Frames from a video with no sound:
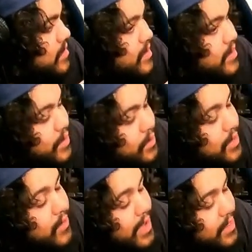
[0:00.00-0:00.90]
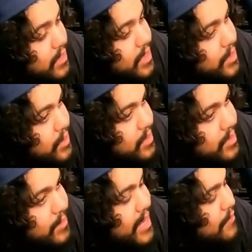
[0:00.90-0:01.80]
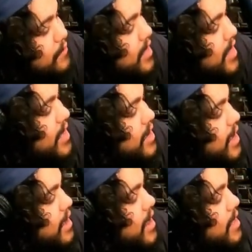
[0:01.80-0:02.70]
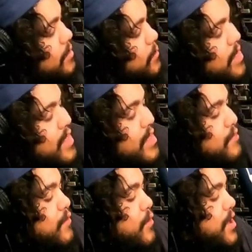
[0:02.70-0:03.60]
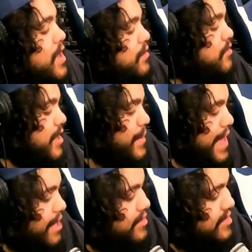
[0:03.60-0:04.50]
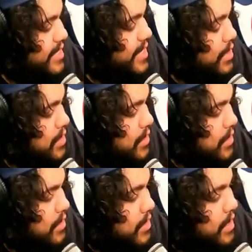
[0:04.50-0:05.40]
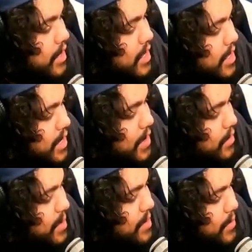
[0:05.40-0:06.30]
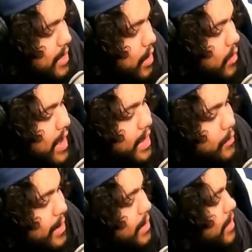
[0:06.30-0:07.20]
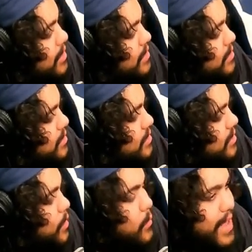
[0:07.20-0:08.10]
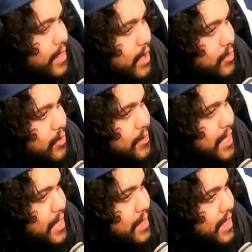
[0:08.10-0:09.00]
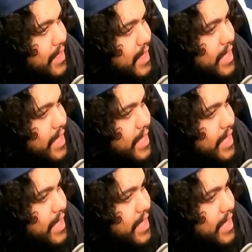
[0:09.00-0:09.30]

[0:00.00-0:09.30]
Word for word: Dude, congratulations. Thank I mean, you. I feel like I, I, within the four years that we haven't seen each other, you know, I mean, we all kind of went on a weight loss journey, I think. Like,